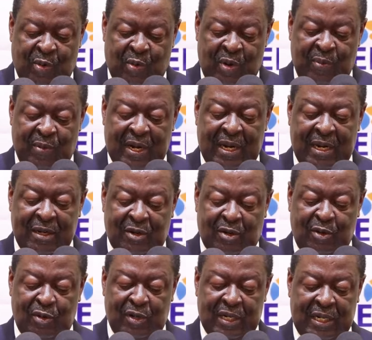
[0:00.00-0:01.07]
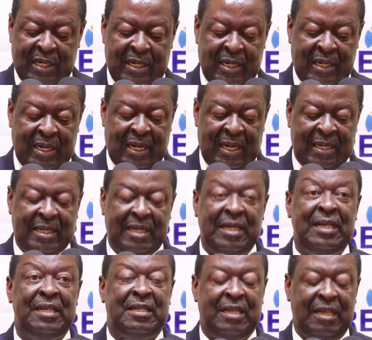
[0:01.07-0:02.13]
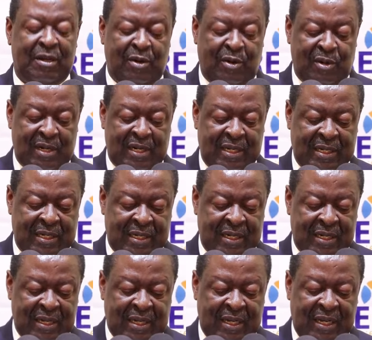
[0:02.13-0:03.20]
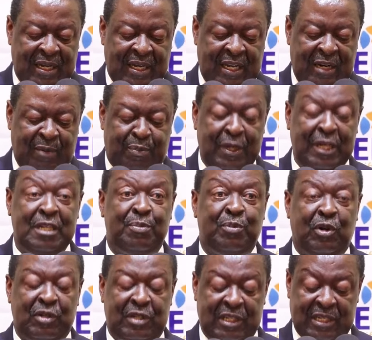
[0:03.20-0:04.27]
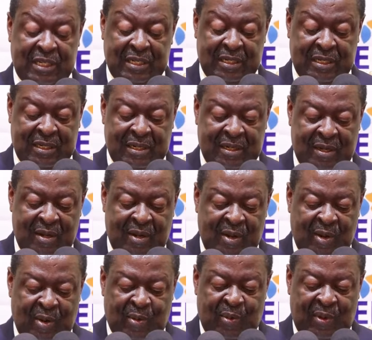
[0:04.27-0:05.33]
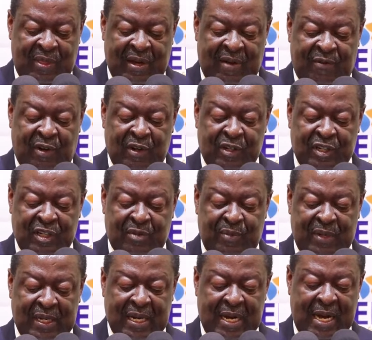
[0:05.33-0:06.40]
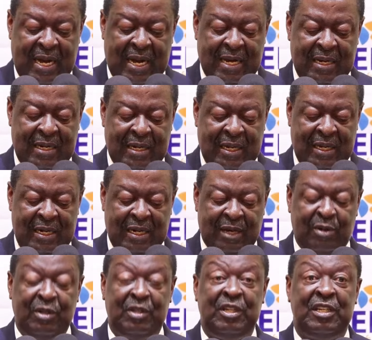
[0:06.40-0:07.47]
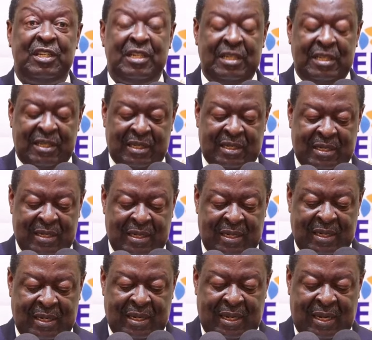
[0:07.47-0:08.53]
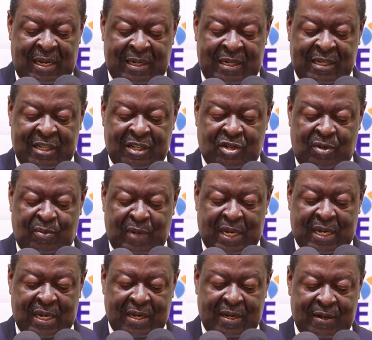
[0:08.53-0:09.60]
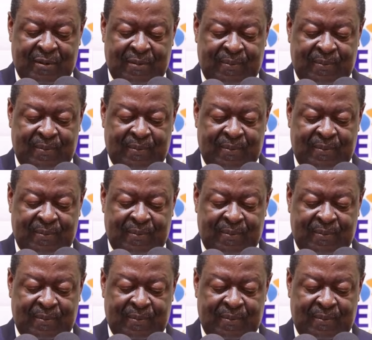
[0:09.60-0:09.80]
women are included as key stakeholders in peace processes, with their voices being heard in negotiations and decision-making.